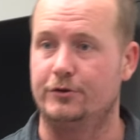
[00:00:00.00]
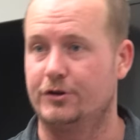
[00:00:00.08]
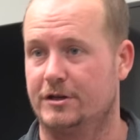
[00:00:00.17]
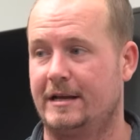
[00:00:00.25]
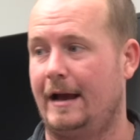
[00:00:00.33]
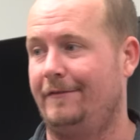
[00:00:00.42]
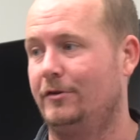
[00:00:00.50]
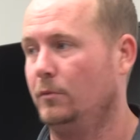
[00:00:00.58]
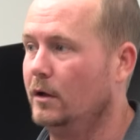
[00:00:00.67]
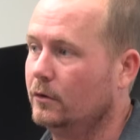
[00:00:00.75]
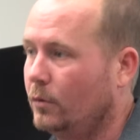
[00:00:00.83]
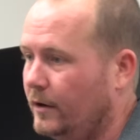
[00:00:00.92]
you just have to,
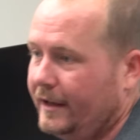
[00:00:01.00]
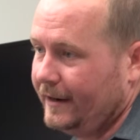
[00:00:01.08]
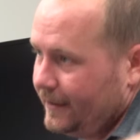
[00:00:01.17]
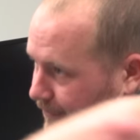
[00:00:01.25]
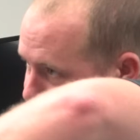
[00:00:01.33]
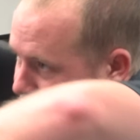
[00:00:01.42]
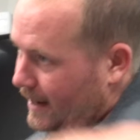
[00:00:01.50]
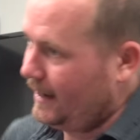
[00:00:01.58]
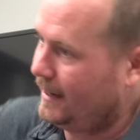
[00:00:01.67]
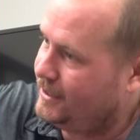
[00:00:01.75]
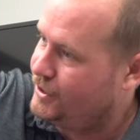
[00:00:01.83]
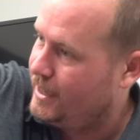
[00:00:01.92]
well, in order to get it to fit, I
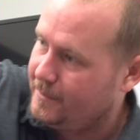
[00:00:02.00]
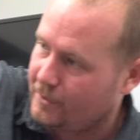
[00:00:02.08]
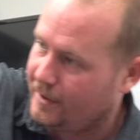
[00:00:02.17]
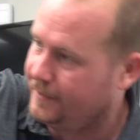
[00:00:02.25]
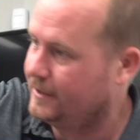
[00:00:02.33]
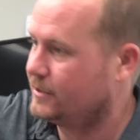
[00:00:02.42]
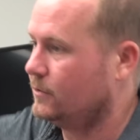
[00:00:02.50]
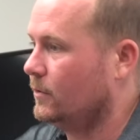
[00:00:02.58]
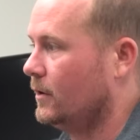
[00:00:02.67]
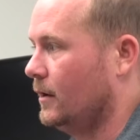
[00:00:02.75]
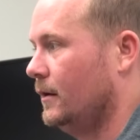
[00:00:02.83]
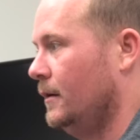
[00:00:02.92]
got to jam it around this
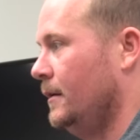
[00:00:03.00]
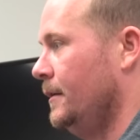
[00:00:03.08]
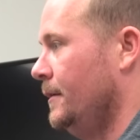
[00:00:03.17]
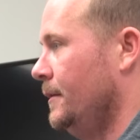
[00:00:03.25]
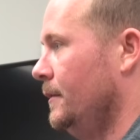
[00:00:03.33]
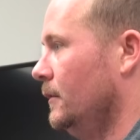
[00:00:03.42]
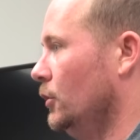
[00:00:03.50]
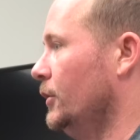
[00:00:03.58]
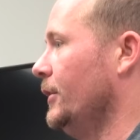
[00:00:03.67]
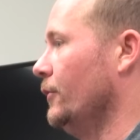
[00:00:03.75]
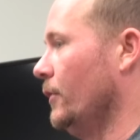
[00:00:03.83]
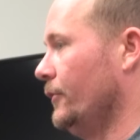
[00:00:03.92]
corner.
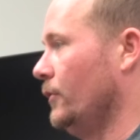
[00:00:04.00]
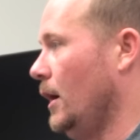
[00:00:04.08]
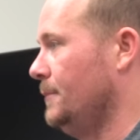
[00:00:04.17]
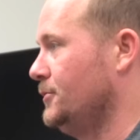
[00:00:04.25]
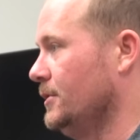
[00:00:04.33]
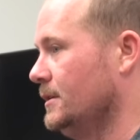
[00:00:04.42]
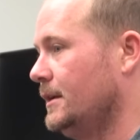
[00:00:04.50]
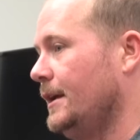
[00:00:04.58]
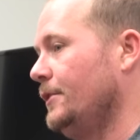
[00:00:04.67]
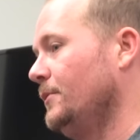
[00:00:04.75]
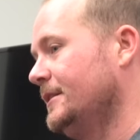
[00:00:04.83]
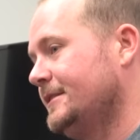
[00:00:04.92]
Look at your other options.
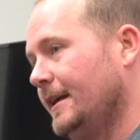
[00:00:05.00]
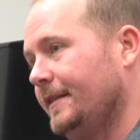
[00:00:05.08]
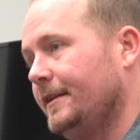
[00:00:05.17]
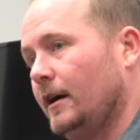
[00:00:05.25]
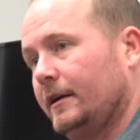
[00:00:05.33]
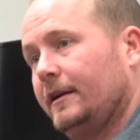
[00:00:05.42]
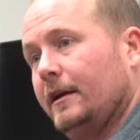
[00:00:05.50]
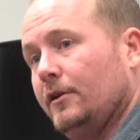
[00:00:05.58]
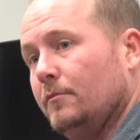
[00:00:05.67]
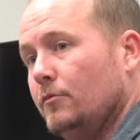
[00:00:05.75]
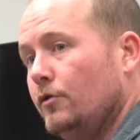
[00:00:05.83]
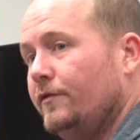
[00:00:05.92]
Can you extend the duct? Can
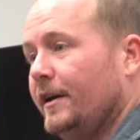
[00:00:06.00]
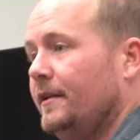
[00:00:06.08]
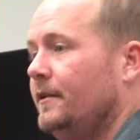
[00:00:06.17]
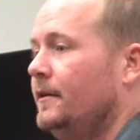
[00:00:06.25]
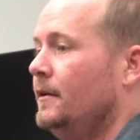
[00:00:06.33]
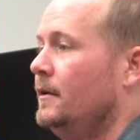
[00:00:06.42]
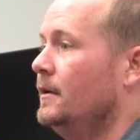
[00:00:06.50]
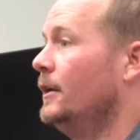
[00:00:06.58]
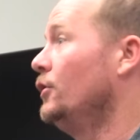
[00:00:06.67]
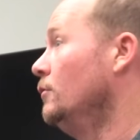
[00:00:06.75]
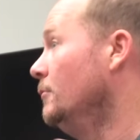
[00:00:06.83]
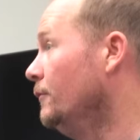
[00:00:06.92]
you move it?
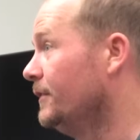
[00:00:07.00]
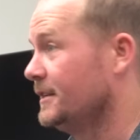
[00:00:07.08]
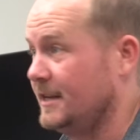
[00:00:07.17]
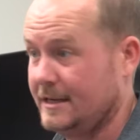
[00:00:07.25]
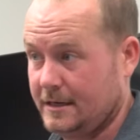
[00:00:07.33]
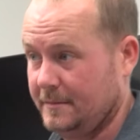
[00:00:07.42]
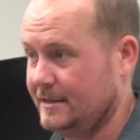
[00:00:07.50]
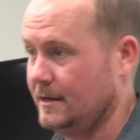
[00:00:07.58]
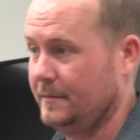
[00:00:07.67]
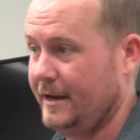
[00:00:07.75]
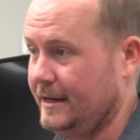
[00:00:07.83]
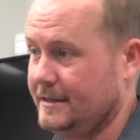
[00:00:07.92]
Can you move the system in
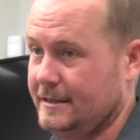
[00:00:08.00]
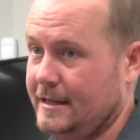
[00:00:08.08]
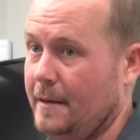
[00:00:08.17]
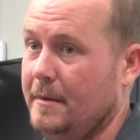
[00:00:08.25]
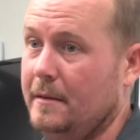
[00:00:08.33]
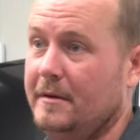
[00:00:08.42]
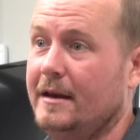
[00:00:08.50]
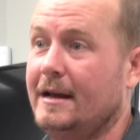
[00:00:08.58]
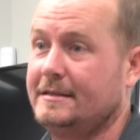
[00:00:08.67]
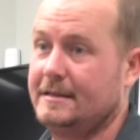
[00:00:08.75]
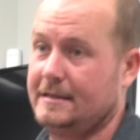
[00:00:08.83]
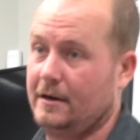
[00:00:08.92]
some cases? That may be
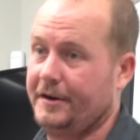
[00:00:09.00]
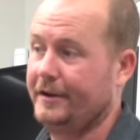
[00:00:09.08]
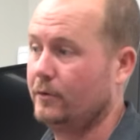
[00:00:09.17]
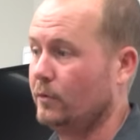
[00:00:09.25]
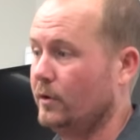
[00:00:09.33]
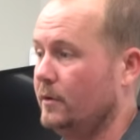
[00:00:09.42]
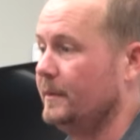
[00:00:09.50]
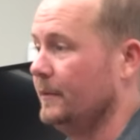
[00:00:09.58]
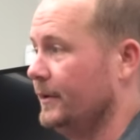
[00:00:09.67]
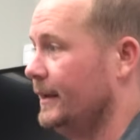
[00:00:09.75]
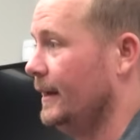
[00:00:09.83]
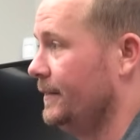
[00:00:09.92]
necessary in order to be
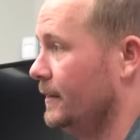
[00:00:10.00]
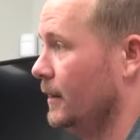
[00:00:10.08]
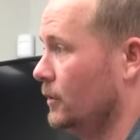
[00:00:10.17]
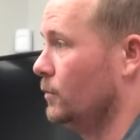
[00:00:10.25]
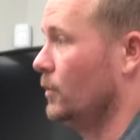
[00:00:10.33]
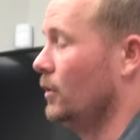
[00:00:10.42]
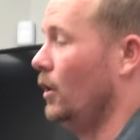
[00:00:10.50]
able to get the ductwork